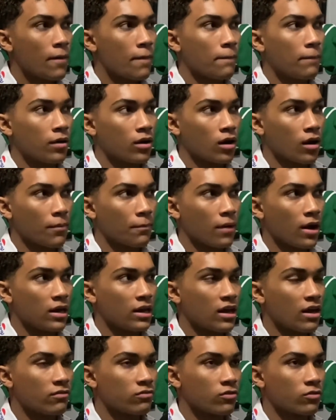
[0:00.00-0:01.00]
but I might
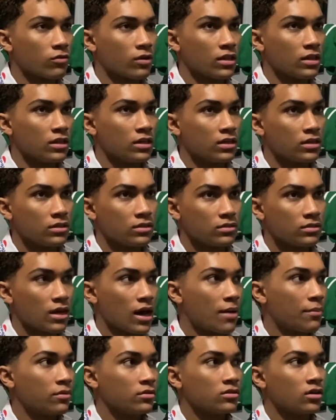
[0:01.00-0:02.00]
never really
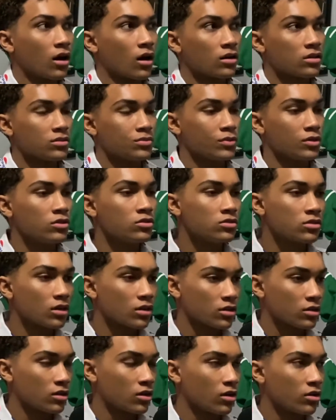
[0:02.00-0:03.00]
dabbled on his
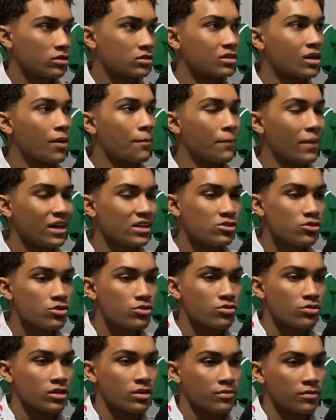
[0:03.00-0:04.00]
music. You know, he's not
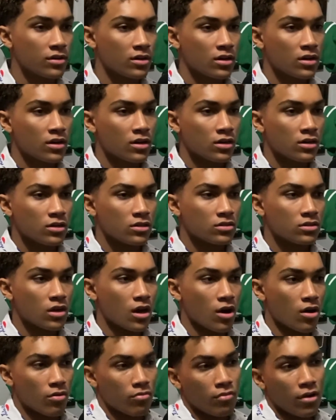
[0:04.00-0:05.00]
mainstream,
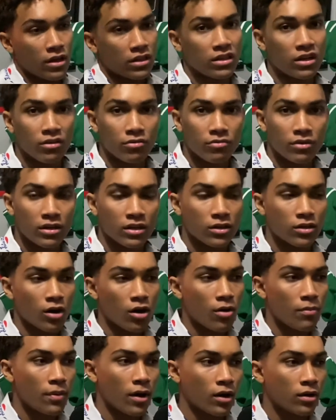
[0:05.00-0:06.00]
so I didn't really know
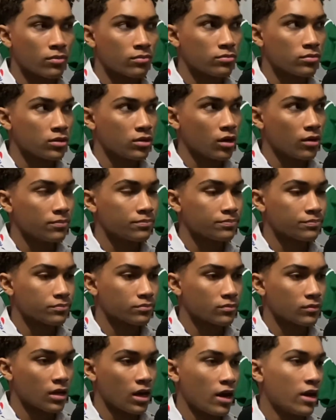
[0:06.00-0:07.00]
about him, you know.
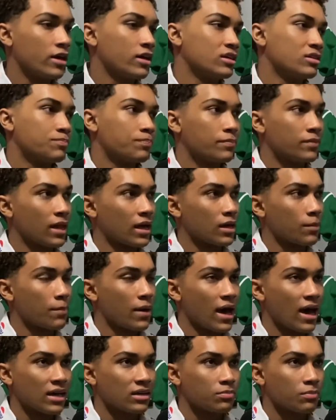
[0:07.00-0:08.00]
And he's like
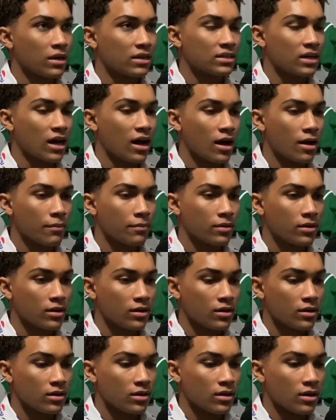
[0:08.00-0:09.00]
past my time,
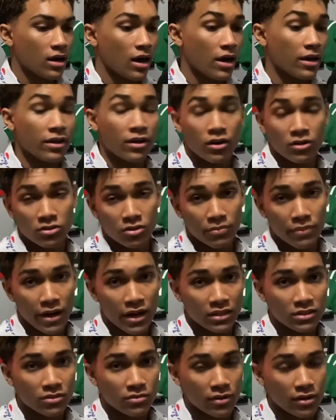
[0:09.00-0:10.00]
and he also
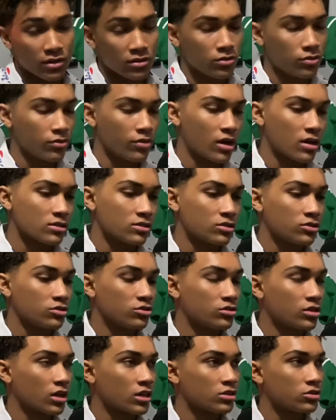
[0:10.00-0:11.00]
passed away in
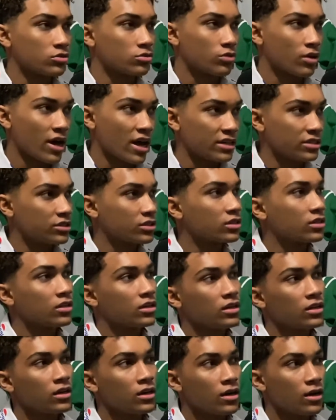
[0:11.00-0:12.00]
2006
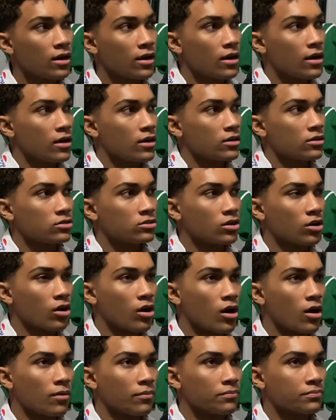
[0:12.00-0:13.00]
tragically.
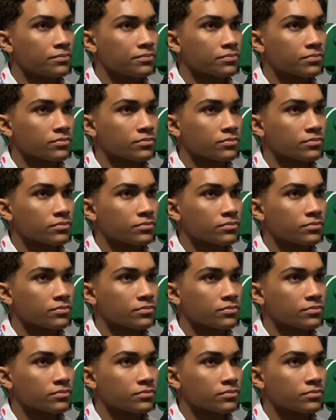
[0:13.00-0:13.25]
So